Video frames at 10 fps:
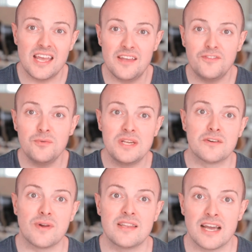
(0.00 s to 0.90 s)
if you need
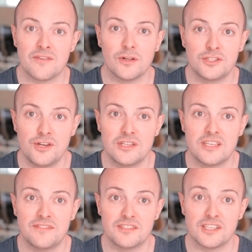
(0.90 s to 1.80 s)
a rundown of
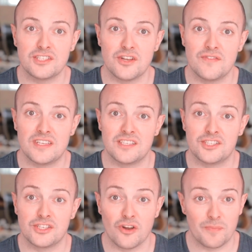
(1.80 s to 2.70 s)
alternatives to the service that
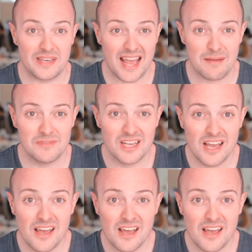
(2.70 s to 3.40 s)
should not be named,